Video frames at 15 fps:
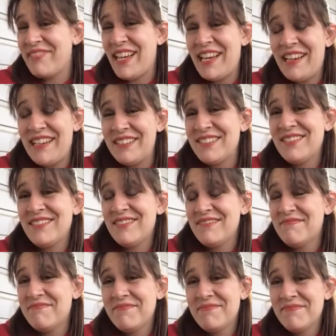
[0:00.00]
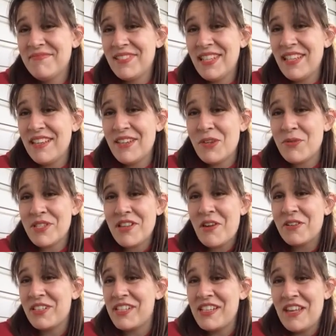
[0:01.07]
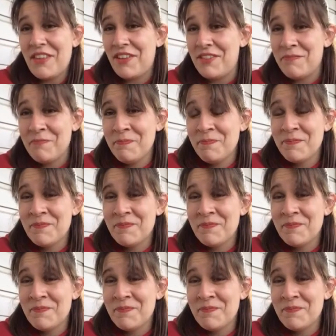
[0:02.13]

yeah, it was hardly nothing.